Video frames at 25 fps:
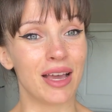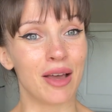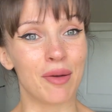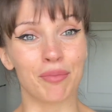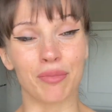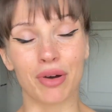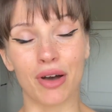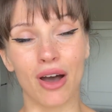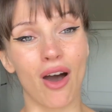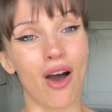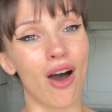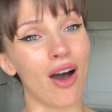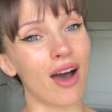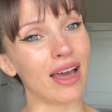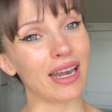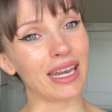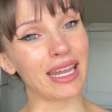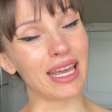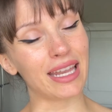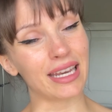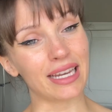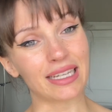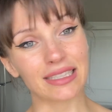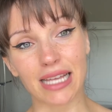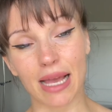put on
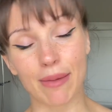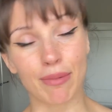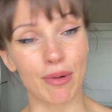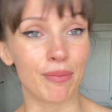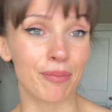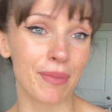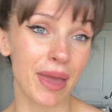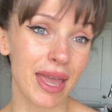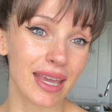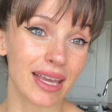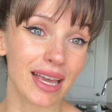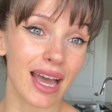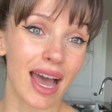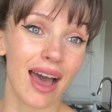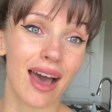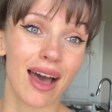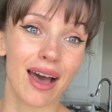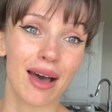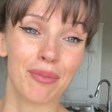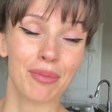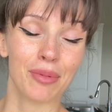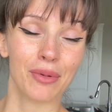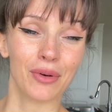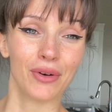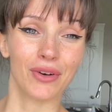any type of
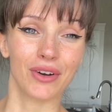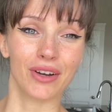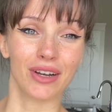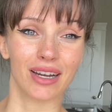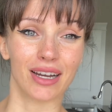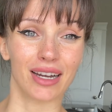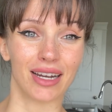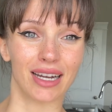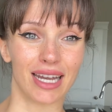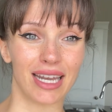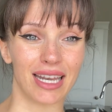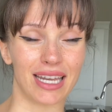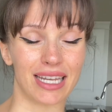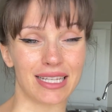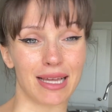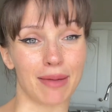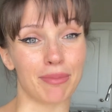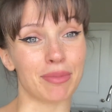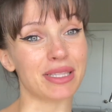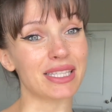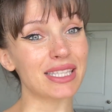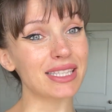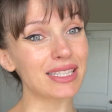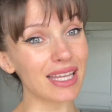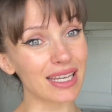makeup or any type
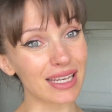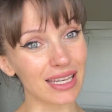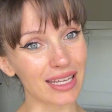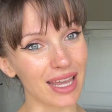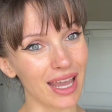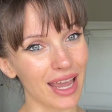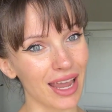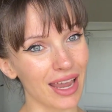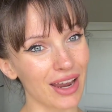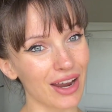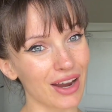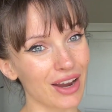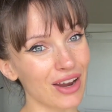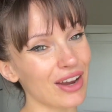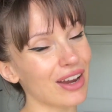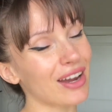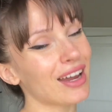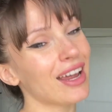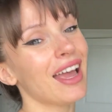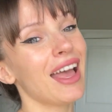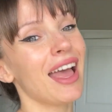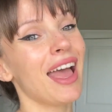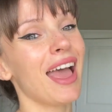of skincare.